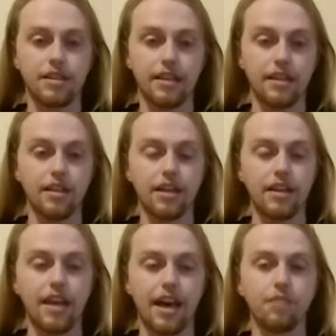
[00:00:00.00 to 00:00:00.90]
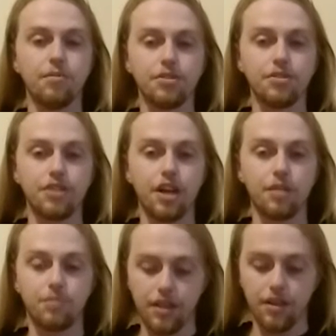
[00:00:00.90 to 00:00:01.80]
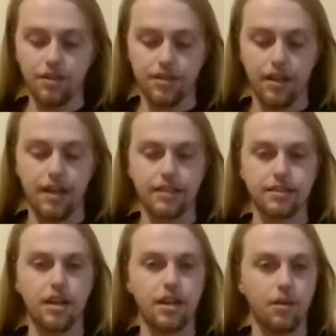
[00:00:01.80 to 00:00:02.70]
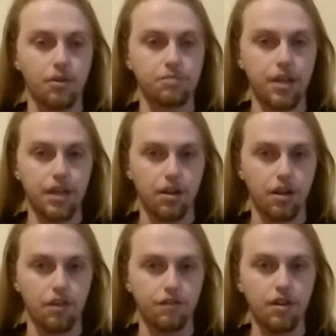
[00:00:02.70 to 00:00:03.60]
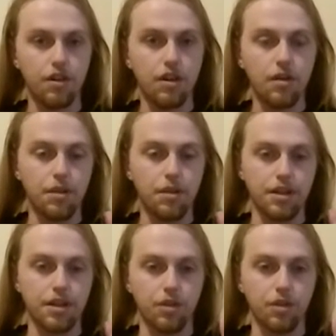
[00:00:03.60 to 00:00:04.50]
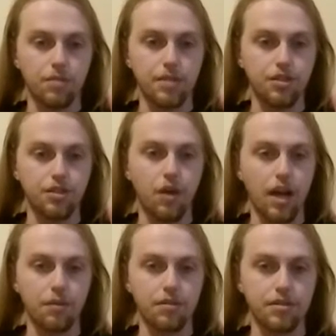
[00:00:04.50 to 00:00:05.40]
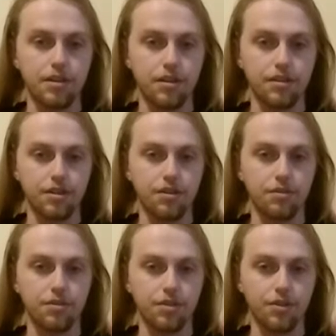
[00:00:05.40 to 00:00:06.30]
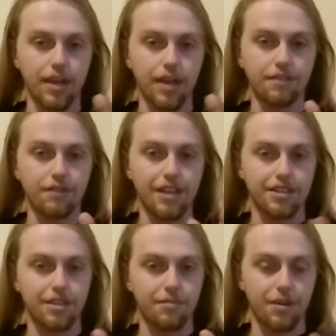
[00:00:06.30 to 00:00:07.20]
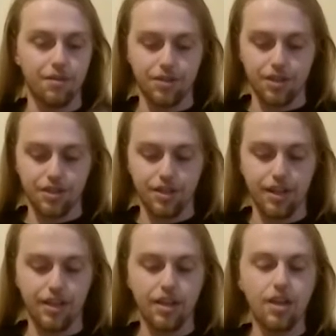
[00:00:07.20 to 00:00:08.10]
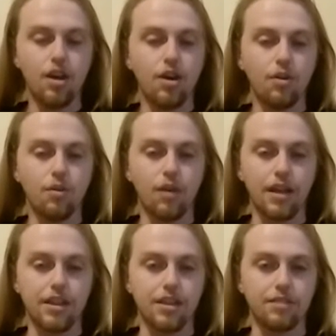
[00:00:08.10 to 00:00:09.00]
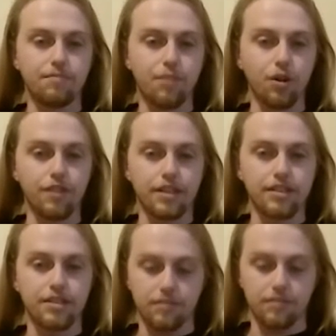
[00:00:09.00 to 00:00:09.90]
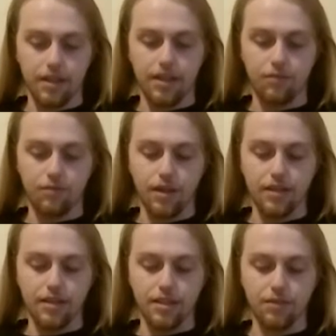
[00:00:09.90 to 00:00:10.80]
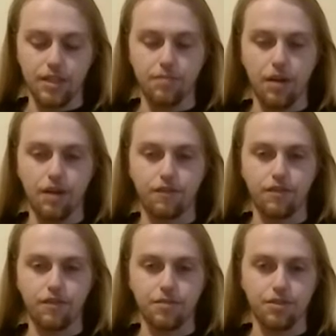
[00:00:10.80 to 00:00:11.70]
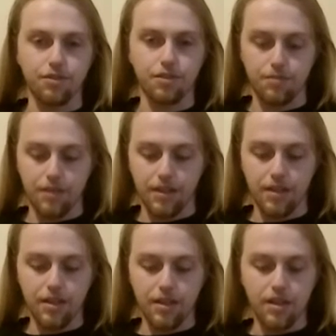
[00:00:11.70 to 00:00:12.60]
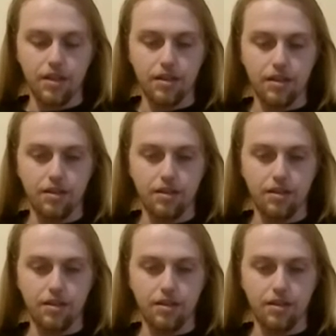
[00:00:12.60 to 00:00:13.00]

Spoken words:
liked the edibles to help kill his anxiety while he's playing golf, but he doesn't want to be too high or he's out of the zone. So he had to find something that was just like right in the perfect, like right in the sweet spot for him, so to speak. You know what